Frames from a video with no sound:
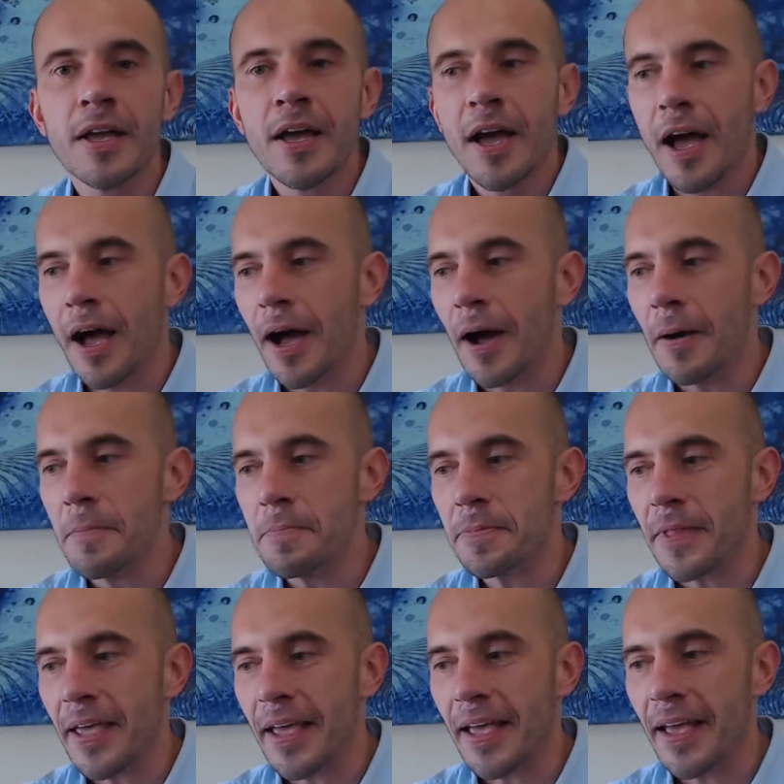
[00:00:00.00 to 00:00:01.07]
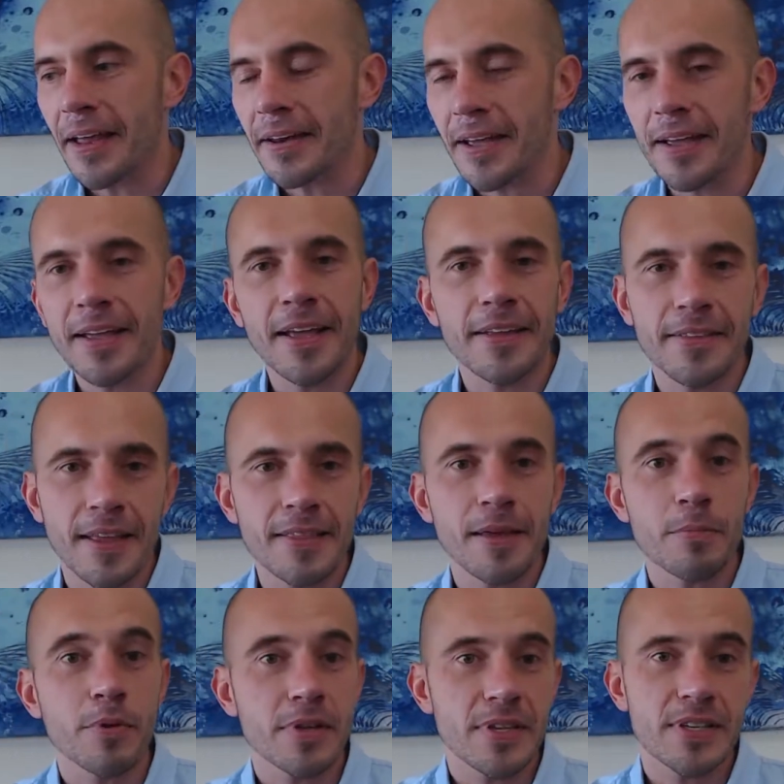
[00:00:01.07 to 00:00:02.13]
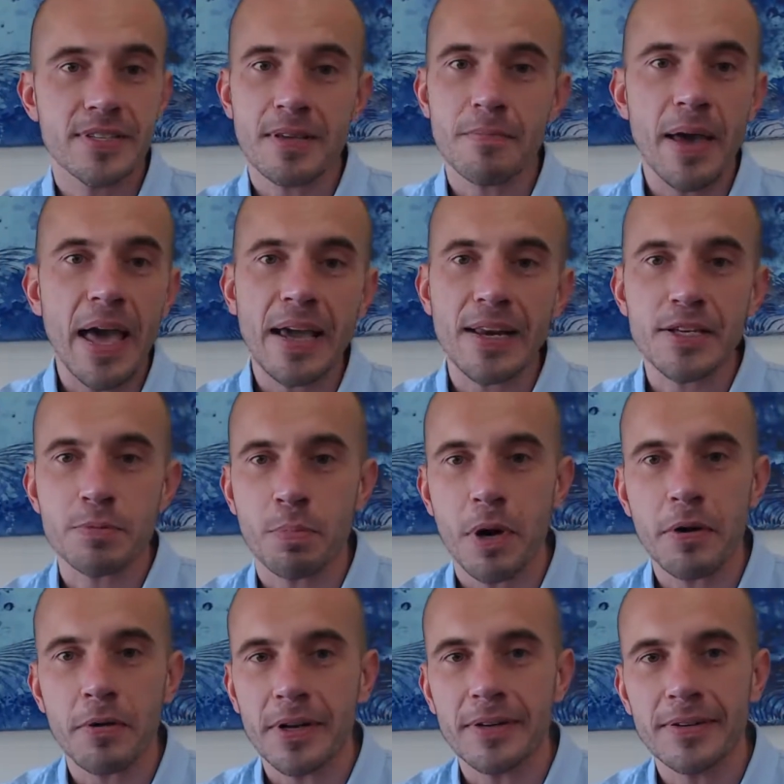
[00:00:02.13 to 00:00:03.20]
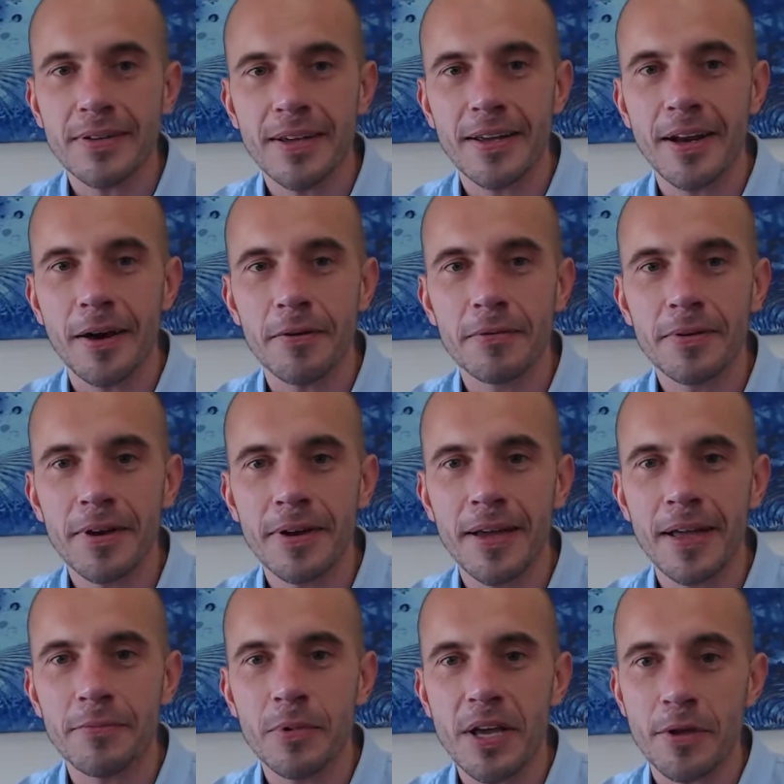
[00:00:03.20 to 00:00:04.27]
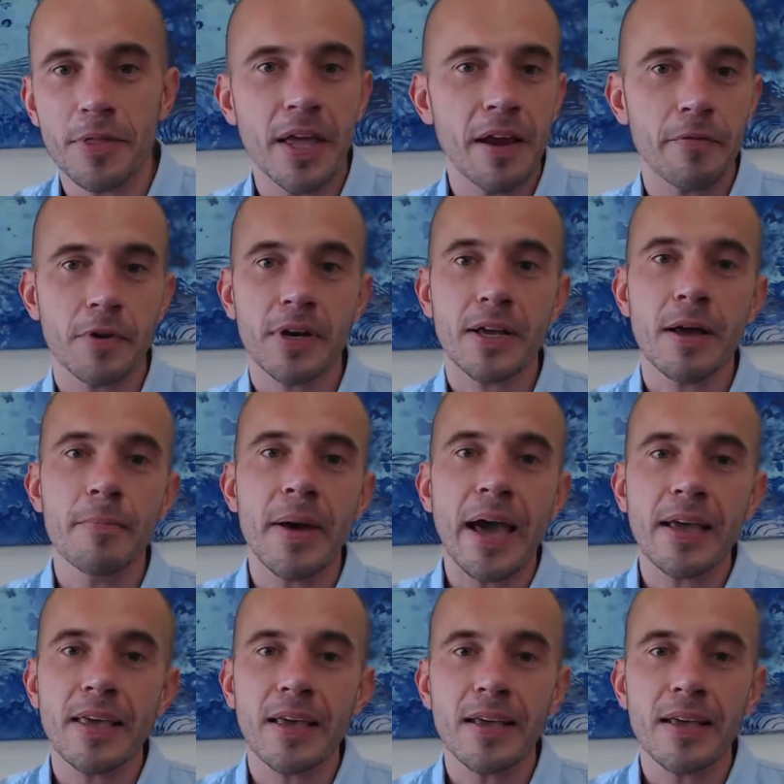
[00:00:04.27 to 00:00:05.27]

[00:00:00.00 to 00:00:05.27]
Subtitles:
And they bring this thing back and it's broken. Are they ever going to come back again?